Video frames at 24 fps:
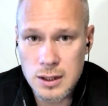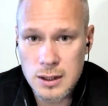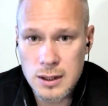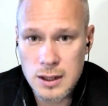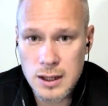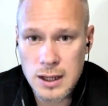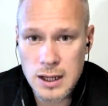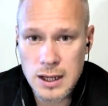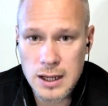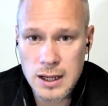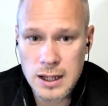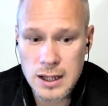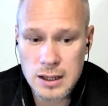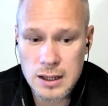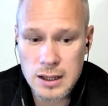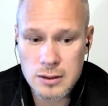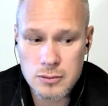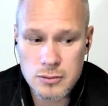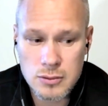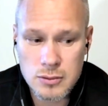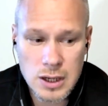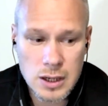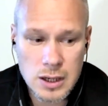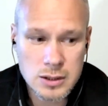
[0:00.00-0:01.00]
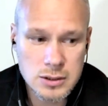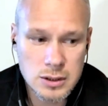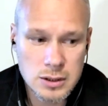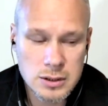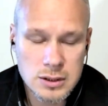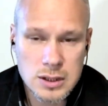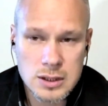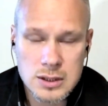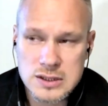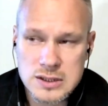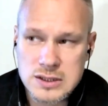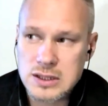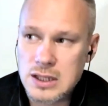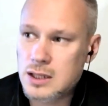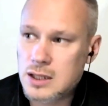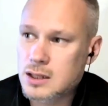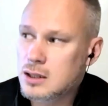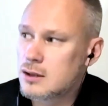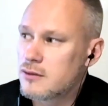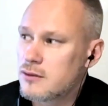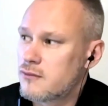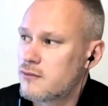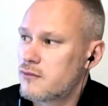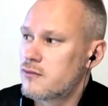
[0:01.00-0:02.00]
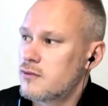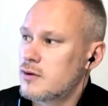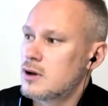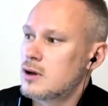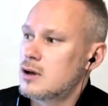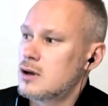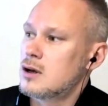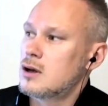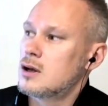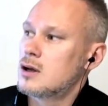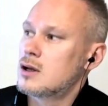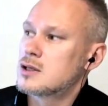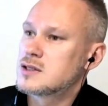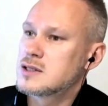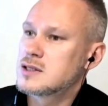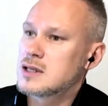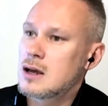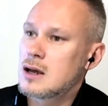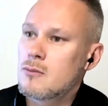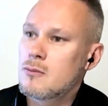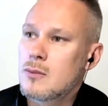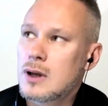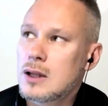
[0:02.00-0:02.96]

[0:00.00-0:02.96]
I really don't understand if some